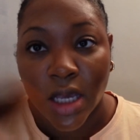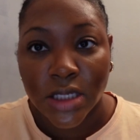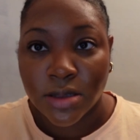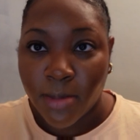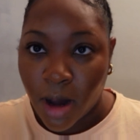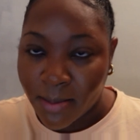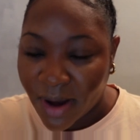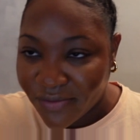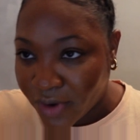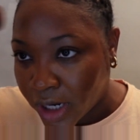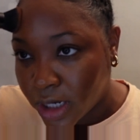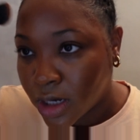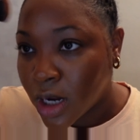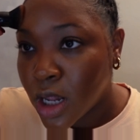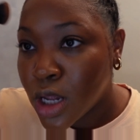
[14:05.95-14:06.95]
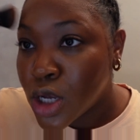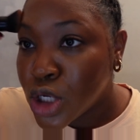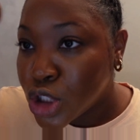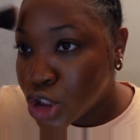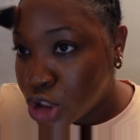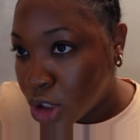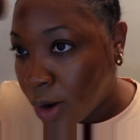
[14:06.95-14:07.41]
It's about my friend.
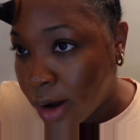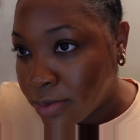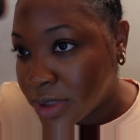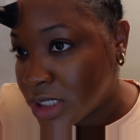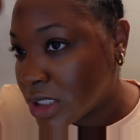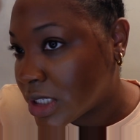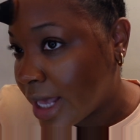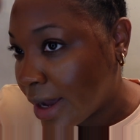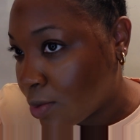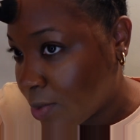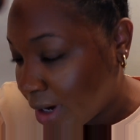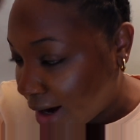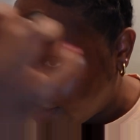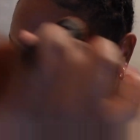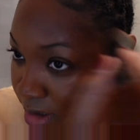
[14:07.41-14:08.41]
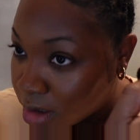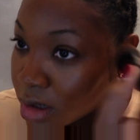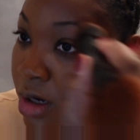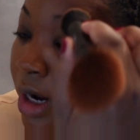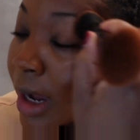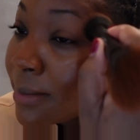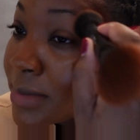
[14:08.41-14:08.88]
So I was just like, whatever.
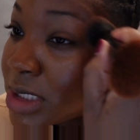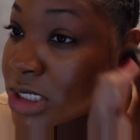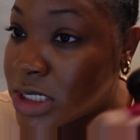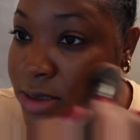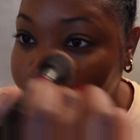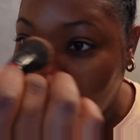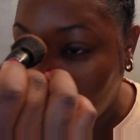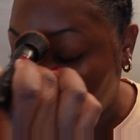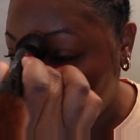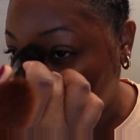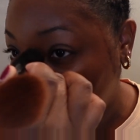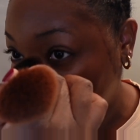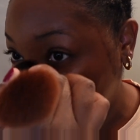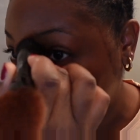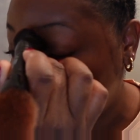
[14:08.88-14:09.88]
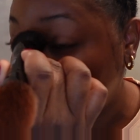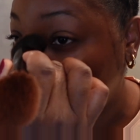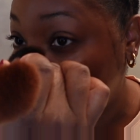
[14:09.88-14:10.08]
I'm going to just make it work.